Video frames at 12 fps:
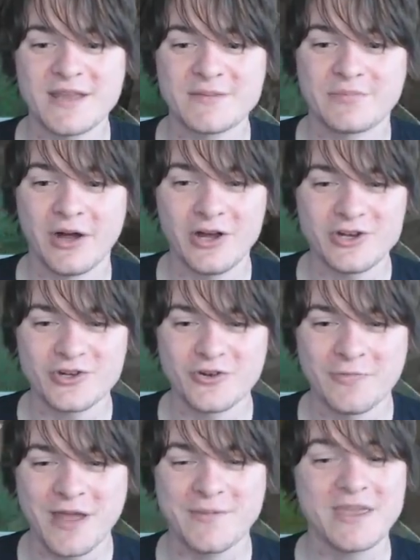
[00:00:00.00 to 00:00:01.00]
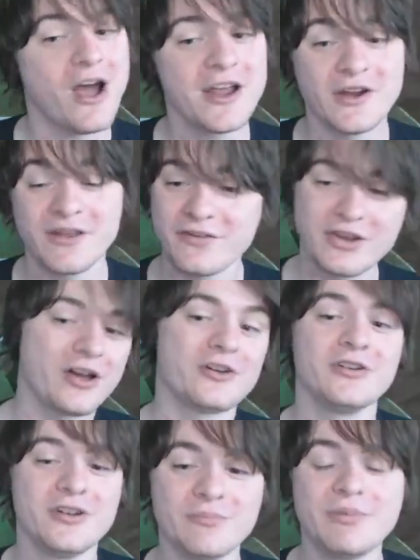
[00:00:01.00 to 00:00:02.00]
Birch ore maybe? I don't even
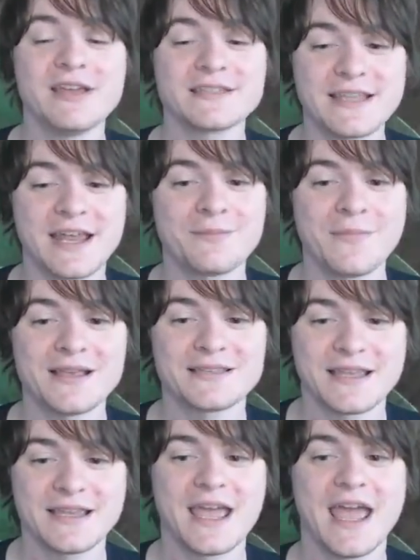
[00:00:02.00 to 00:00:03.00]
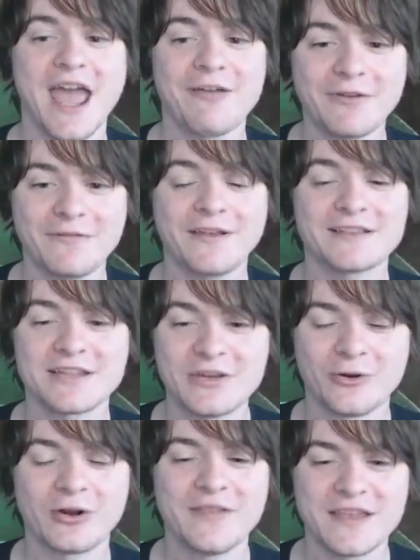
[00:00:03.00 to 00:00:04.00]
know. But isn't that amazing? Everything's an
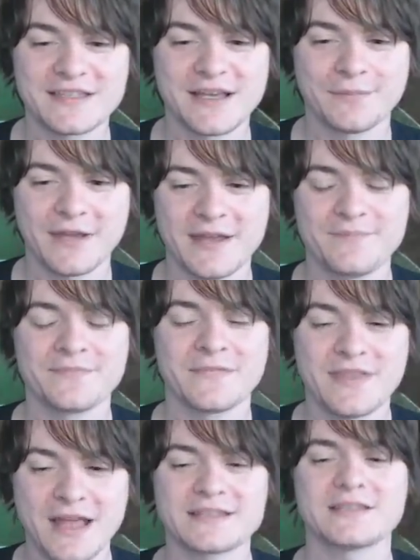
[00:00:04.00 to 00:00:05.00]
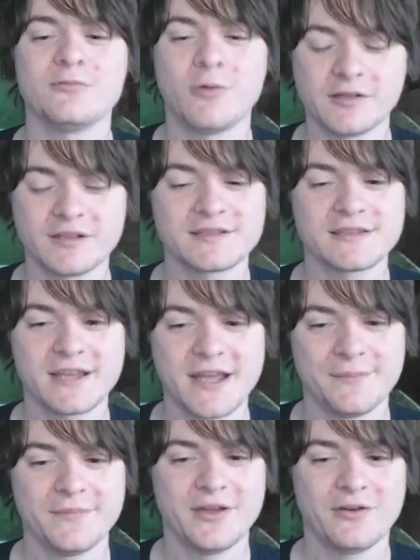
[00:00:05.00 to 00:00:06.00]
ore in this update. That's the wonders that
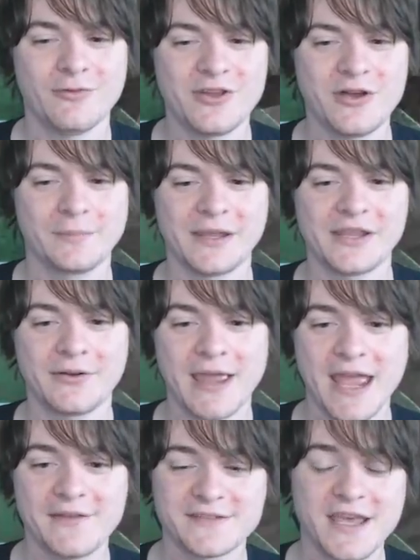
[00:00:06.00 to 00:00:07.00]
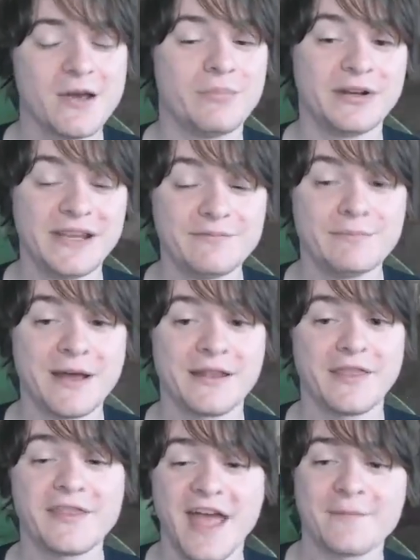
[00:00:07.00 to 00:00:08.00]
come when you update your caves. But even better
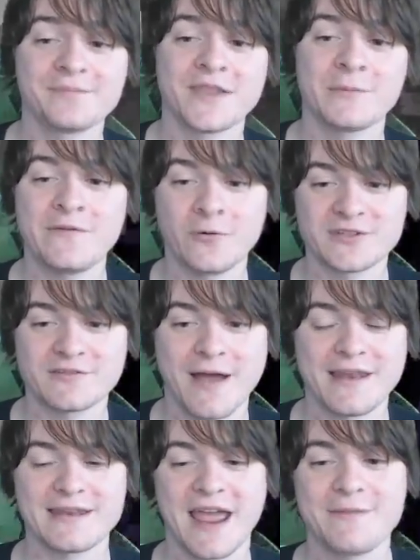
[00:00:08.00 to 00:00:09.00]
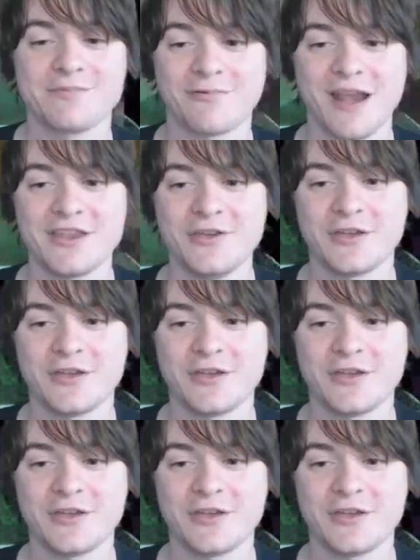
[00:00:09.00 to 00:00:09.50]
than that, we've also added a brand new